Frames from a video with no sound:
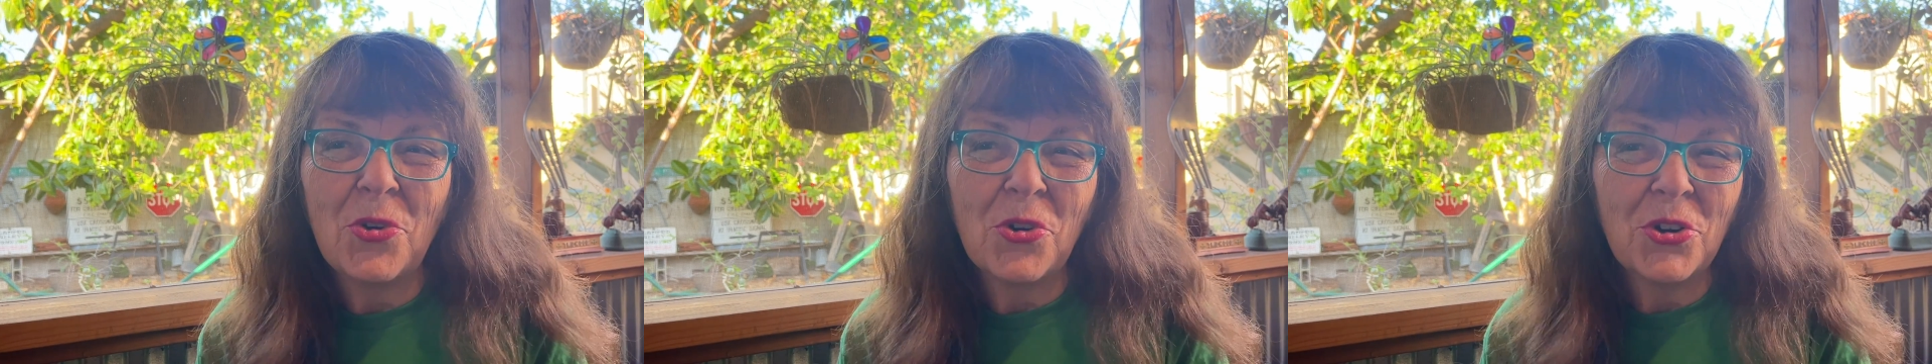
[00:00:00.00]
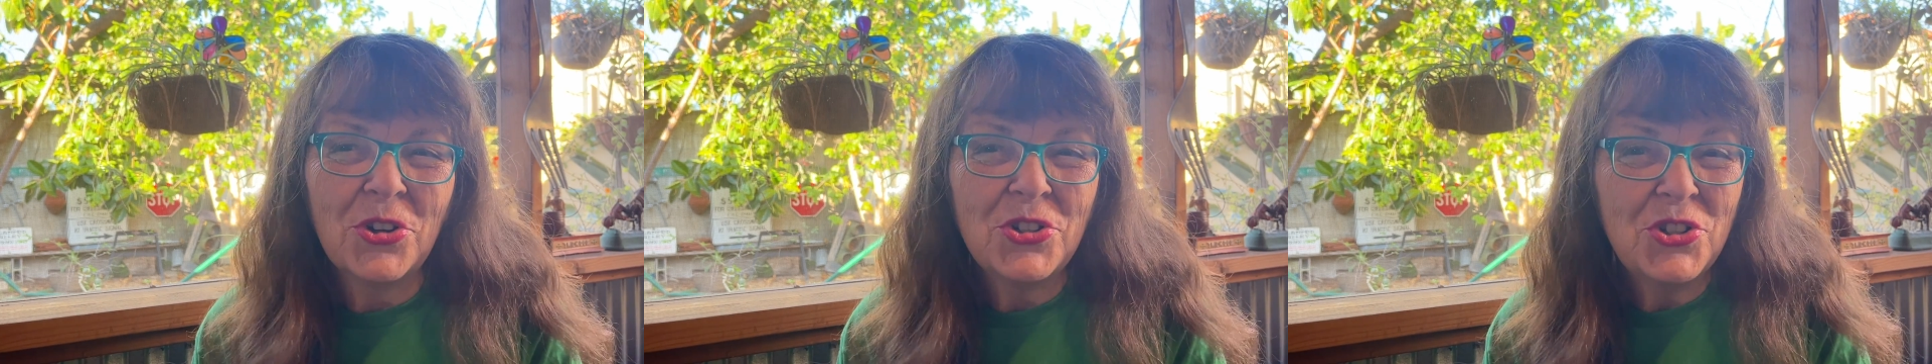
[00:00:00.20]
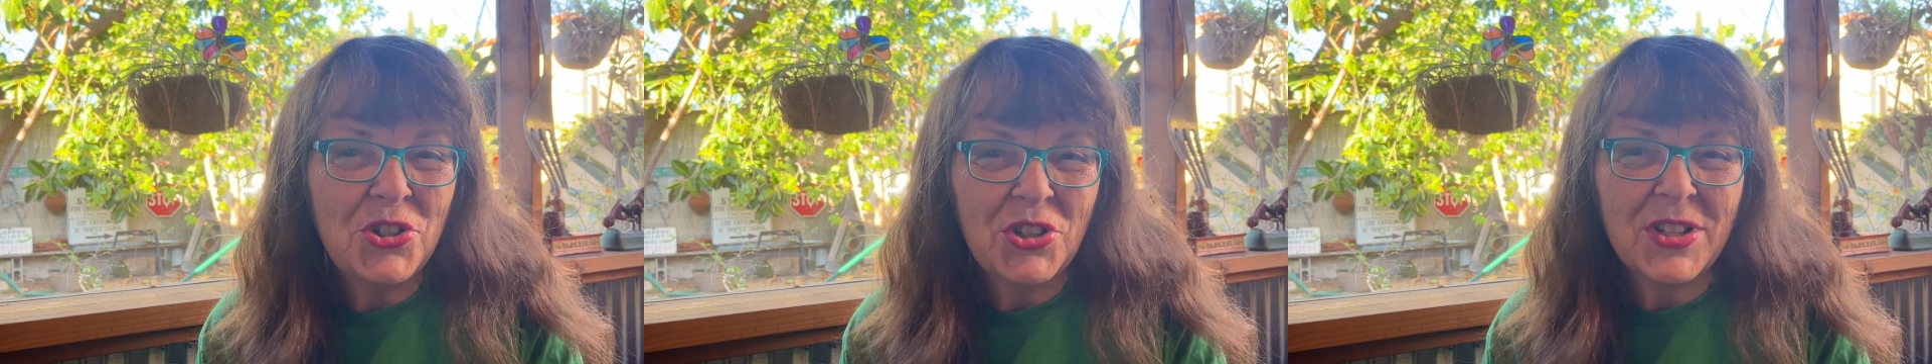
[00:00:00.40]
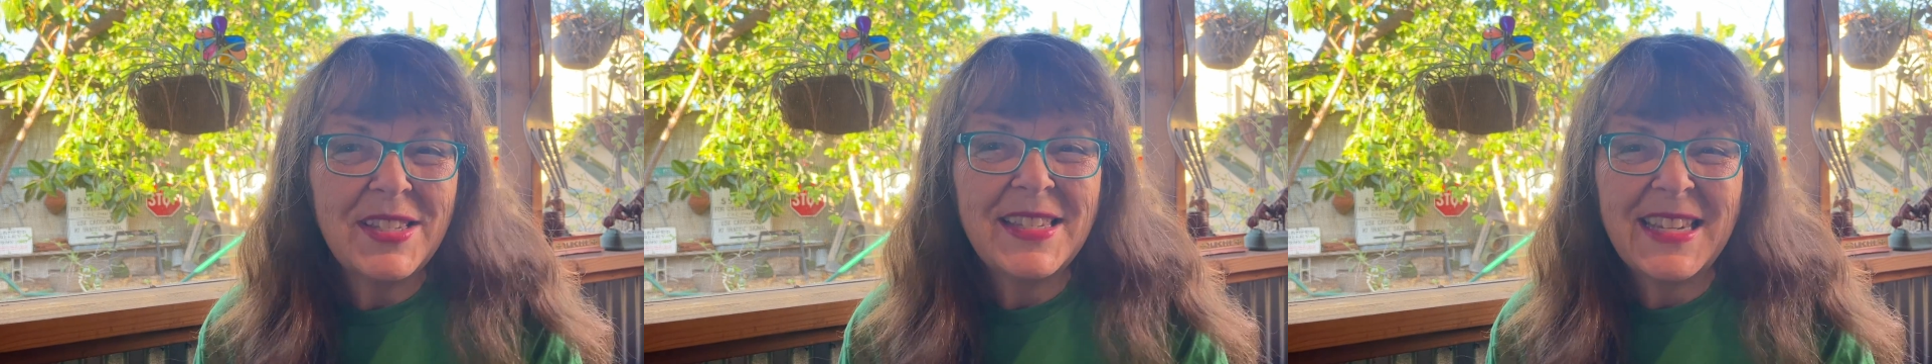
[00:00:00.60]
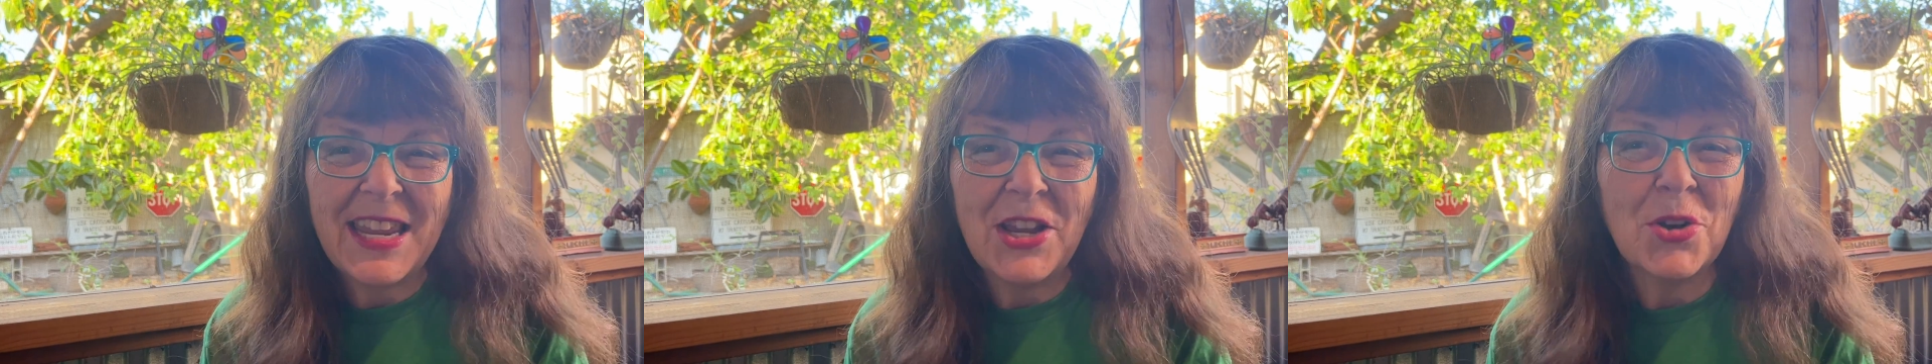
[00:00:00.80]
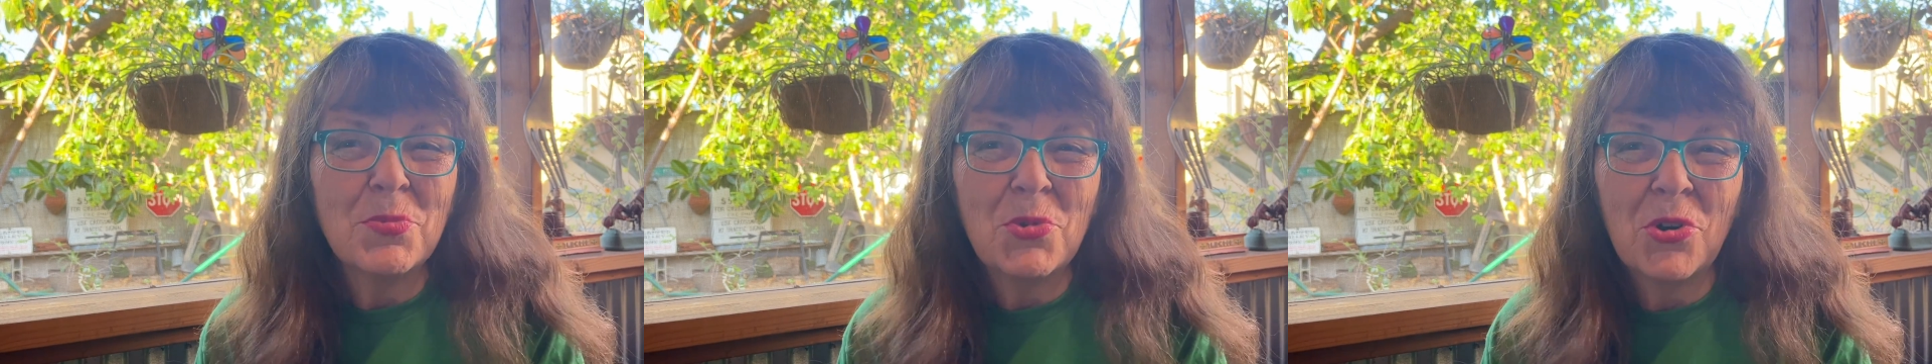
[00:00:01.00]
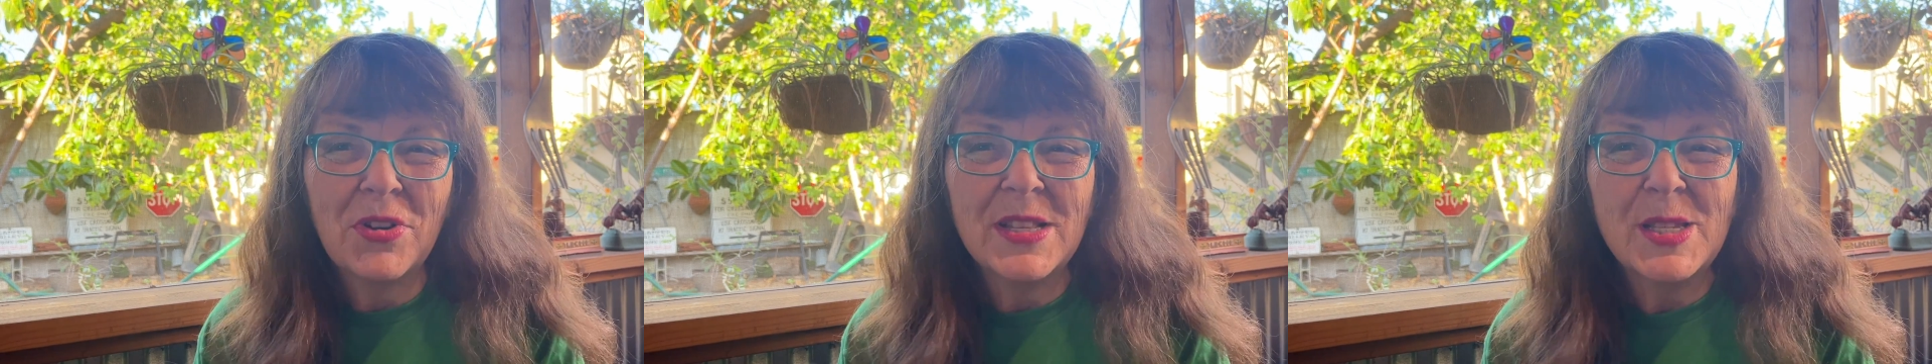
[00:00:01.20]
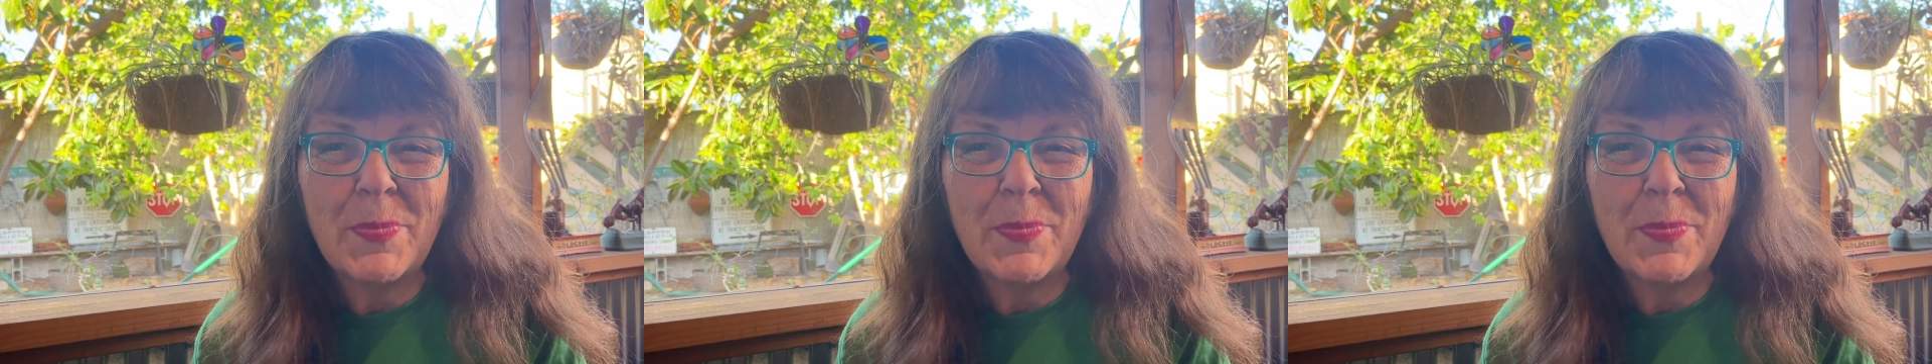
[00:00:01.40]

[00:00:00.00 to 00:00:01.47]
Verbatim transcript: or just hear more